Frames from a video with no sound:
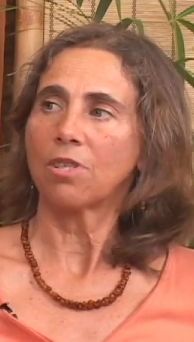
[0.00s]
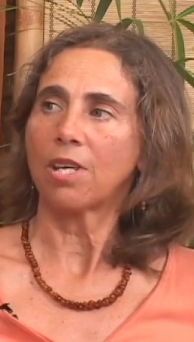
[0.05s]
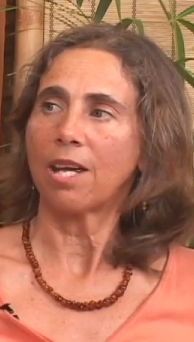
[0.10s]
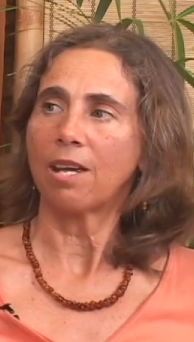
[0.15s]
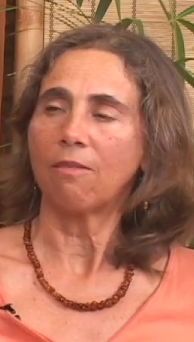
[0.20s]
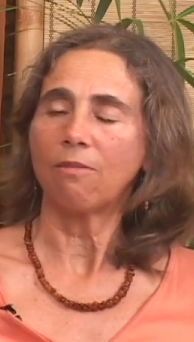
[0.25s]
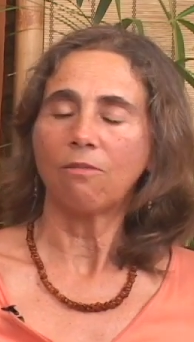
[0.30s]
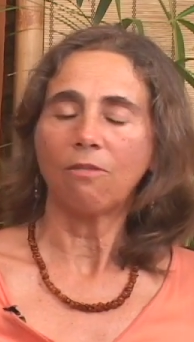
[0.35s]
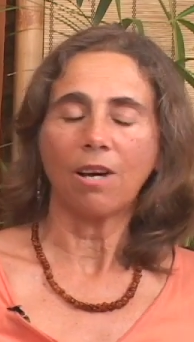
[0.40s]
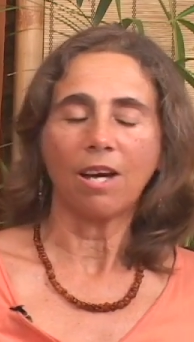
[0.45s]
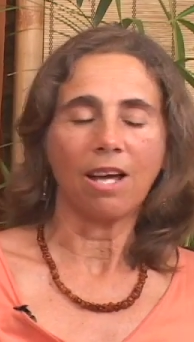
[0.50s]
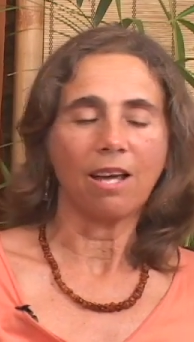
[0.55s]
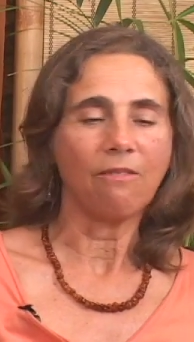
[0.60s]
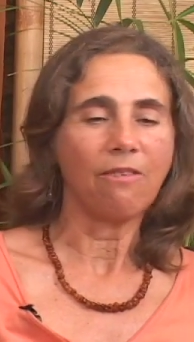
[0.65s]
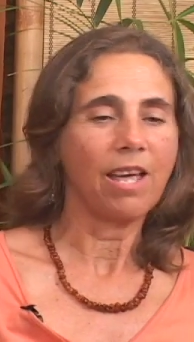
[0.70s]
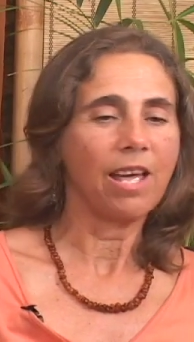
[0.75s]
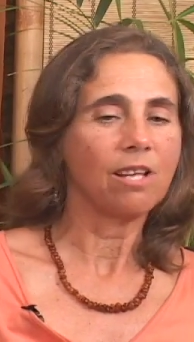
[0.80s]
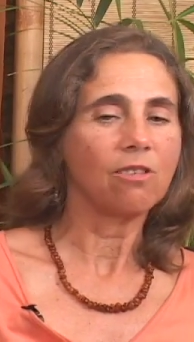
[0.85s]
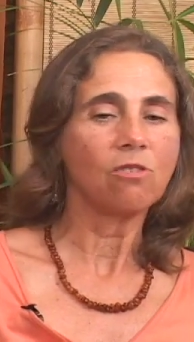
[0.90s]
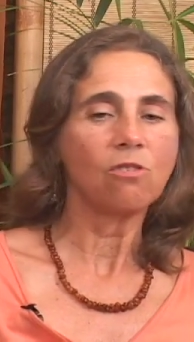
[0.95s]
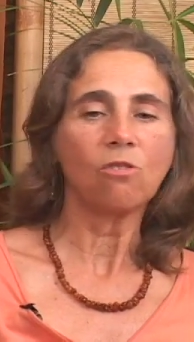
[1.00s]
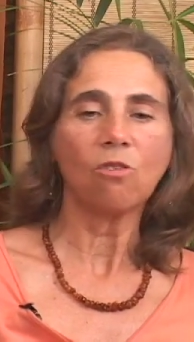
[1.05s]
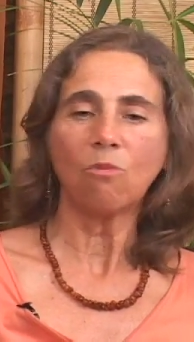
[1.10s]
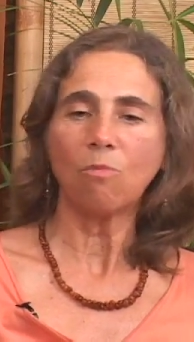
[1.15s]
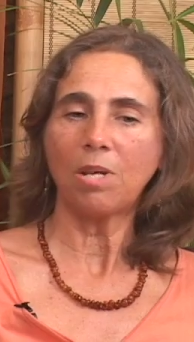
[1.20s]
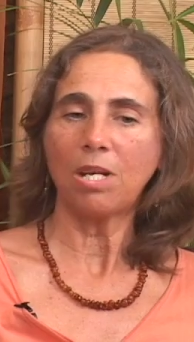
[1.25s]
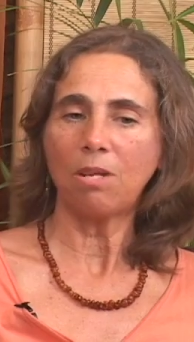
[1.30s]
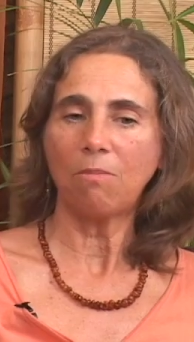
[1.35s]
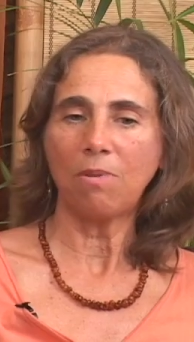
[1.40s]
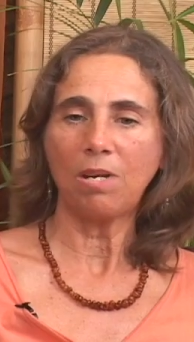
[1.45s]
I've had so
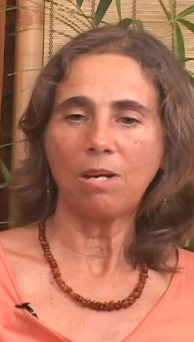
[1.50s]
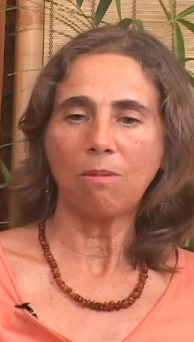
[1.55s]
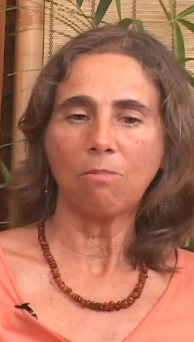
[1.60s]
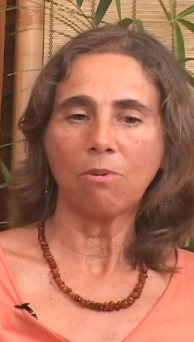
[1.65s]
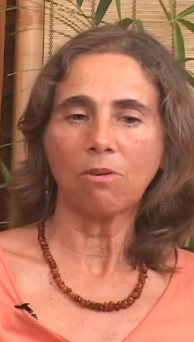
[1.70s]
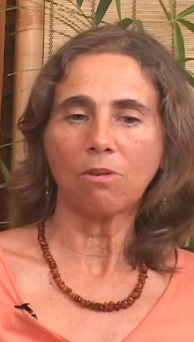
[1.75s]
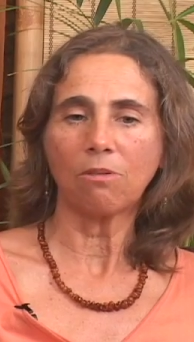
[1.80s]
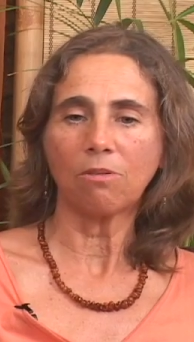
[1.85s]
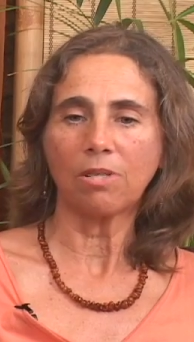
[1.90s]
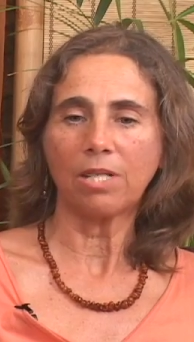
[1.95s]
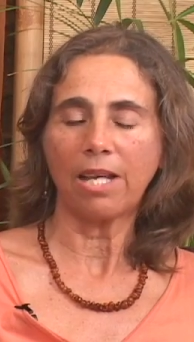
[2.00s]
many people